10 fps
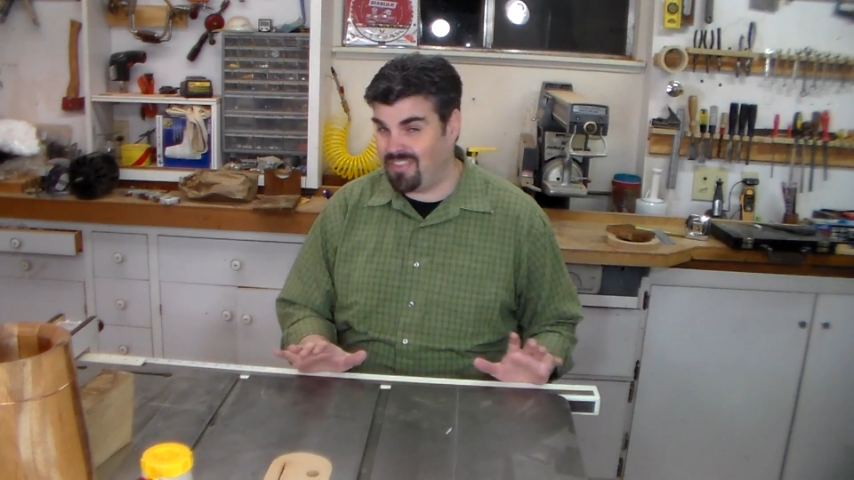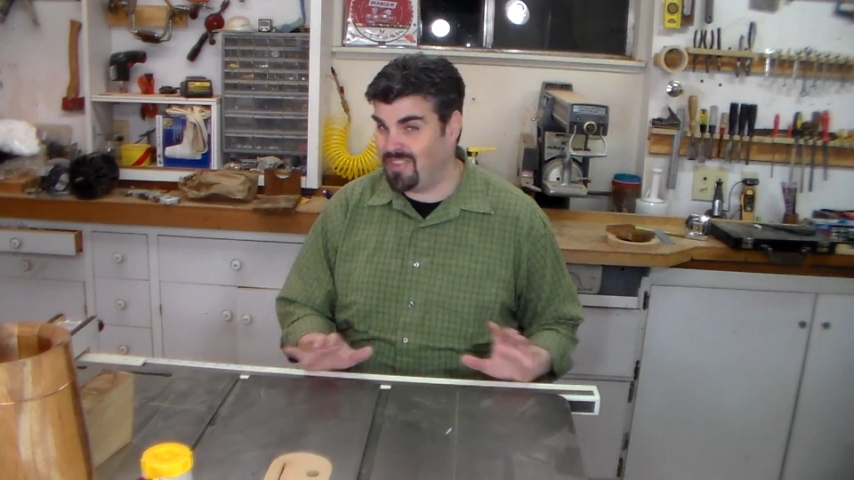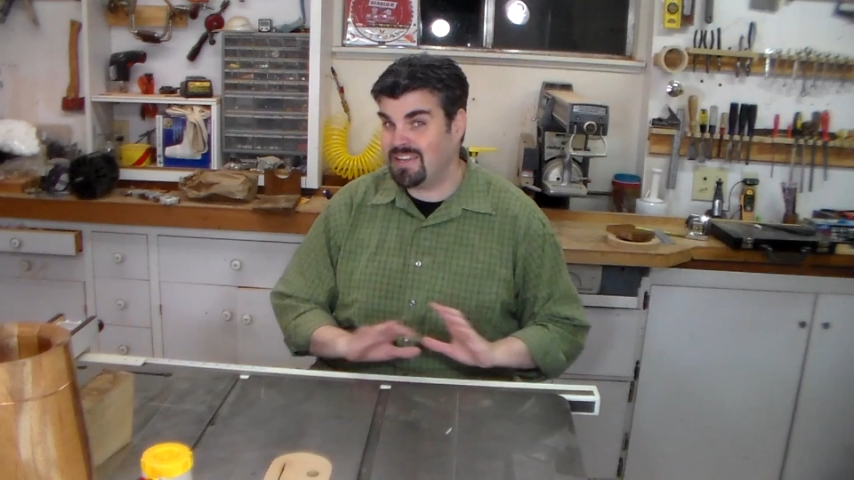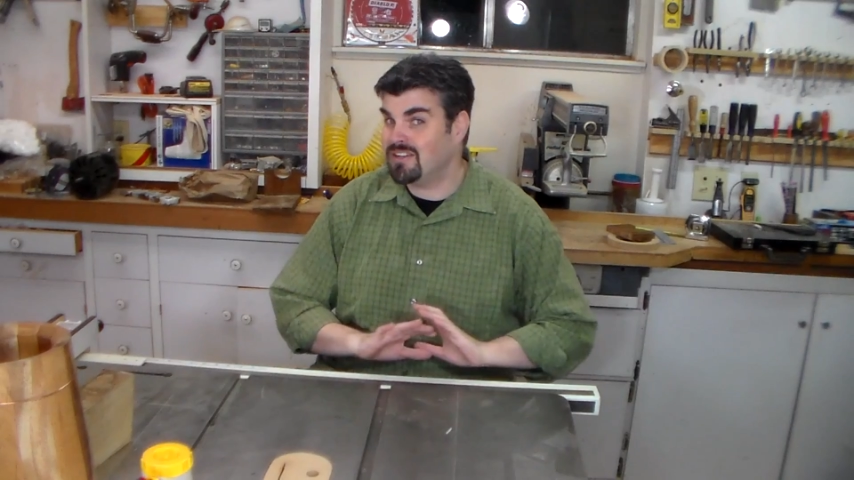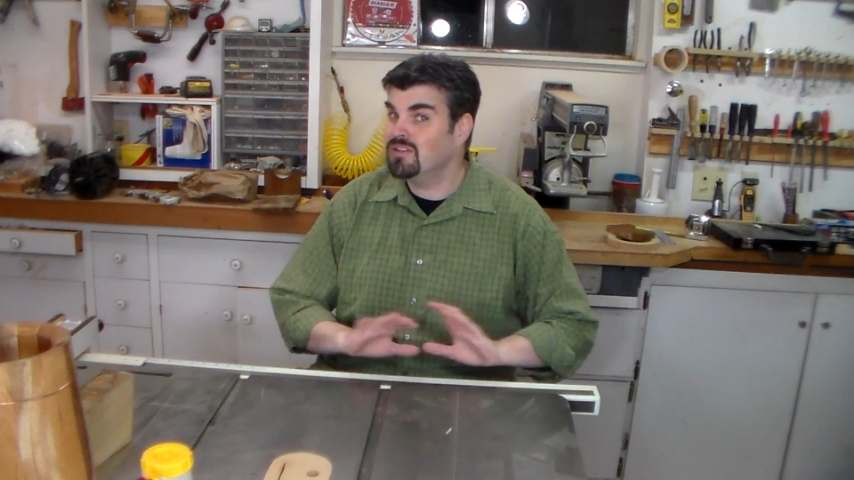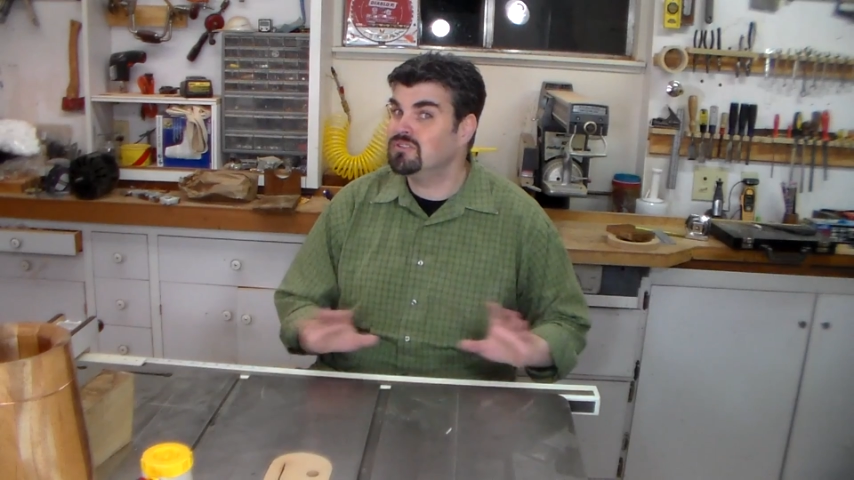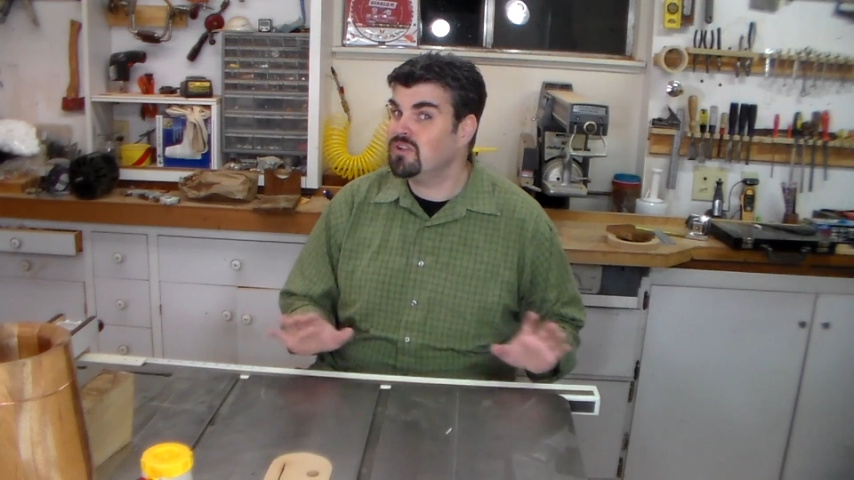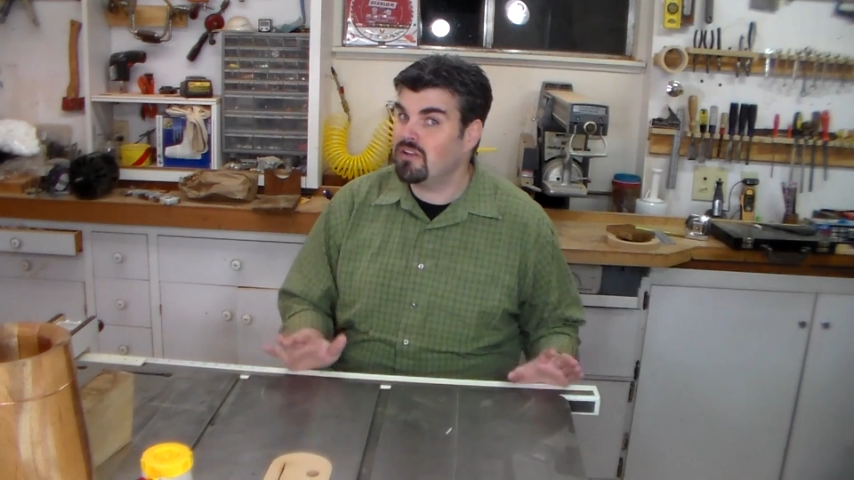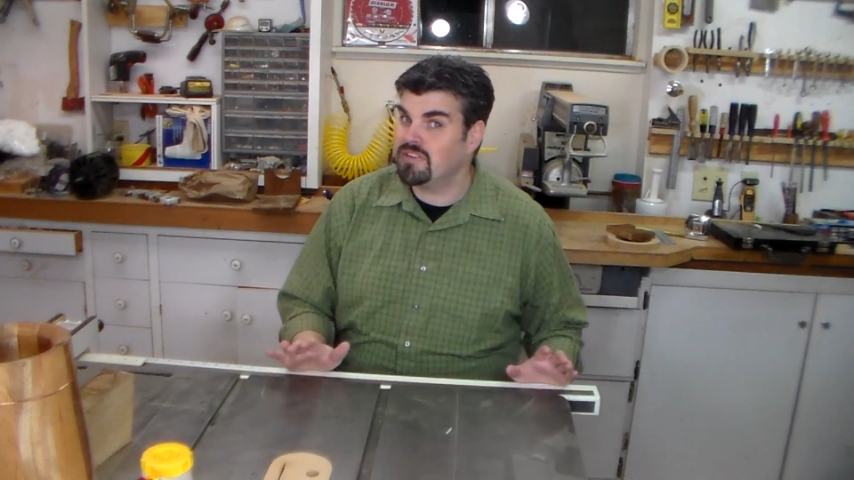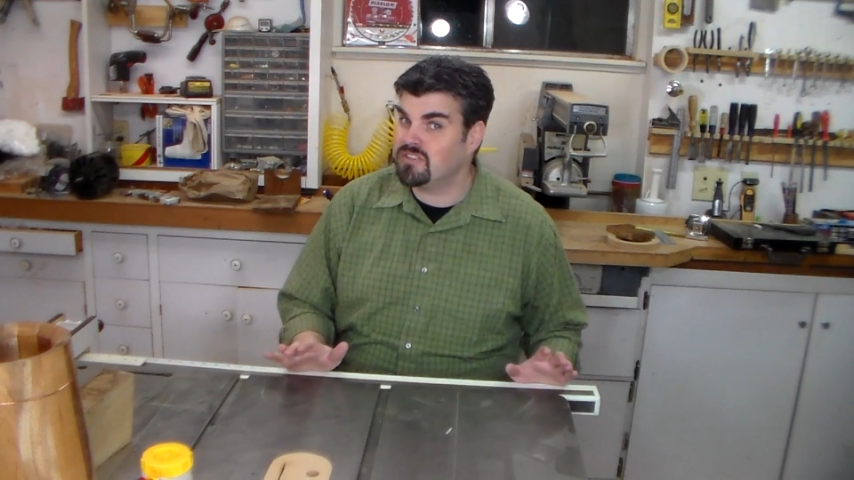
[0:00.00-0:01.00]
I think it'll lose
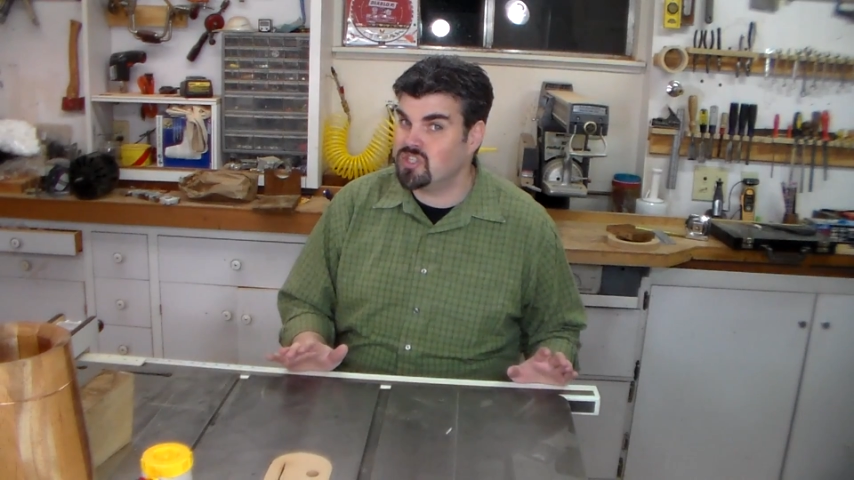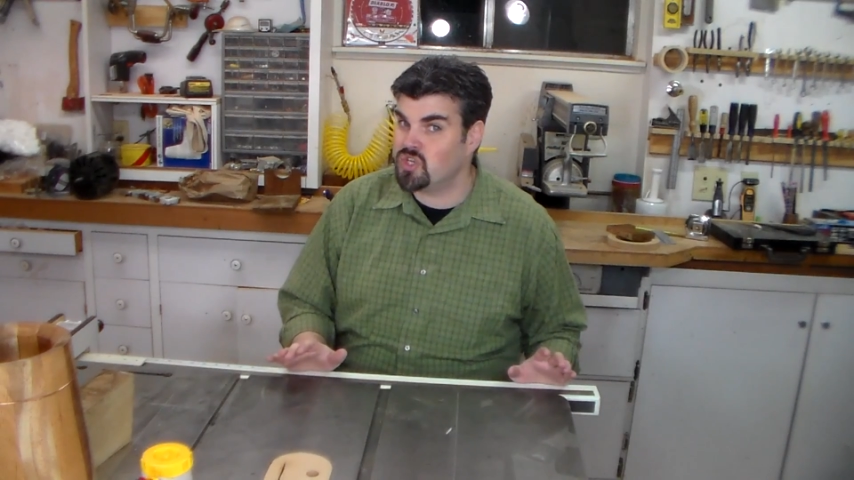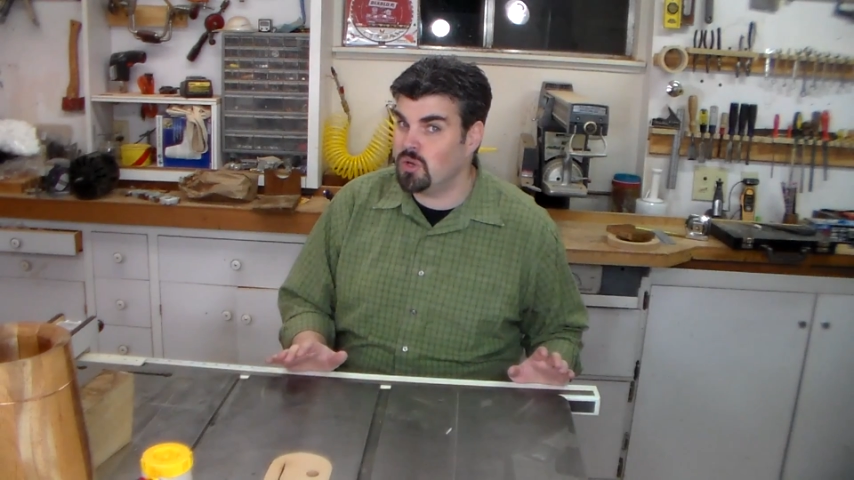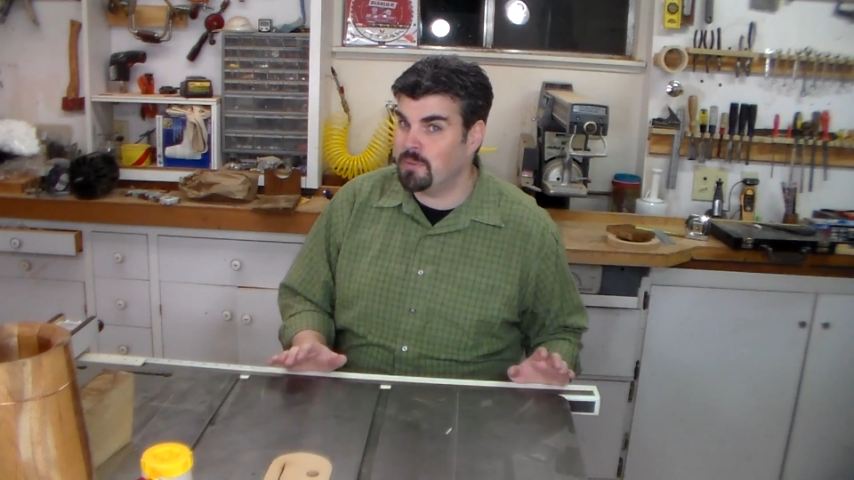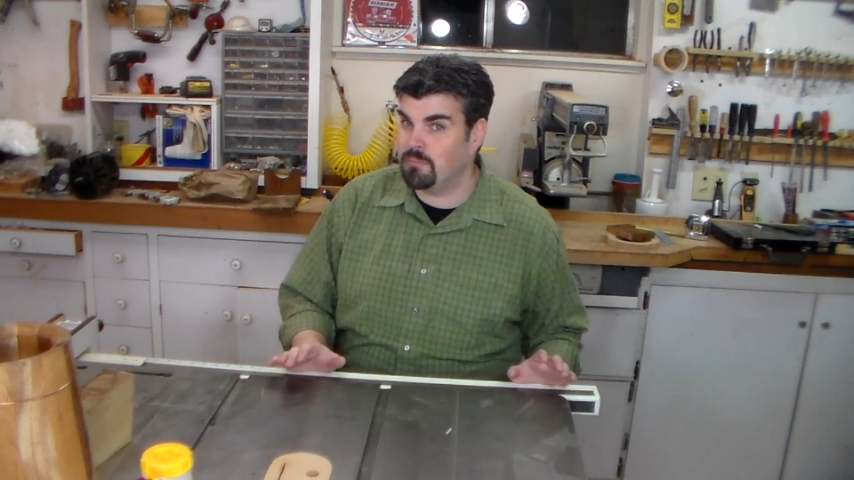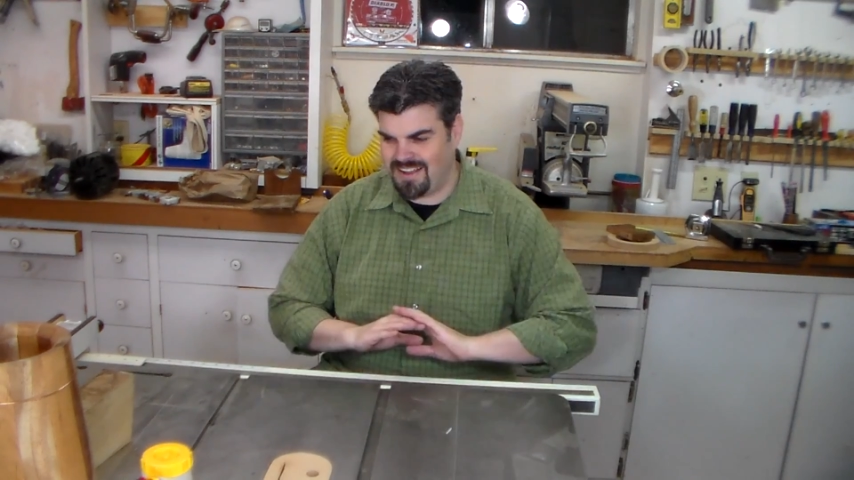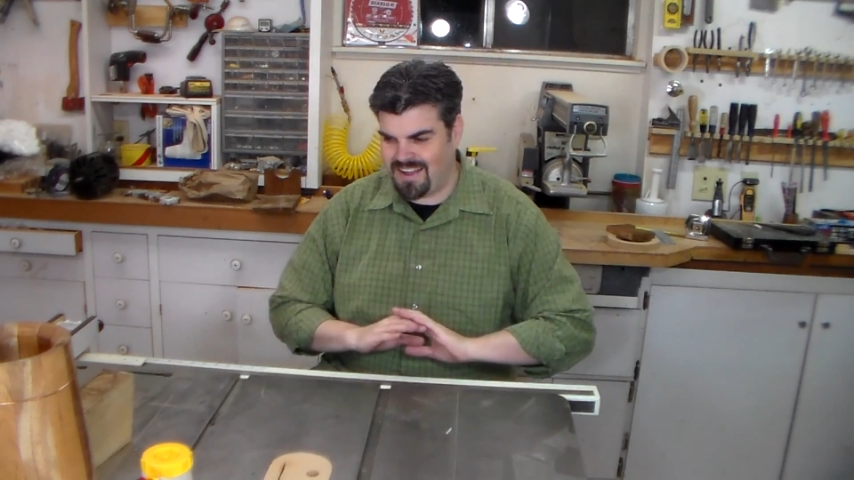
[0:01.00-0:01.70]
all of its enjoyment.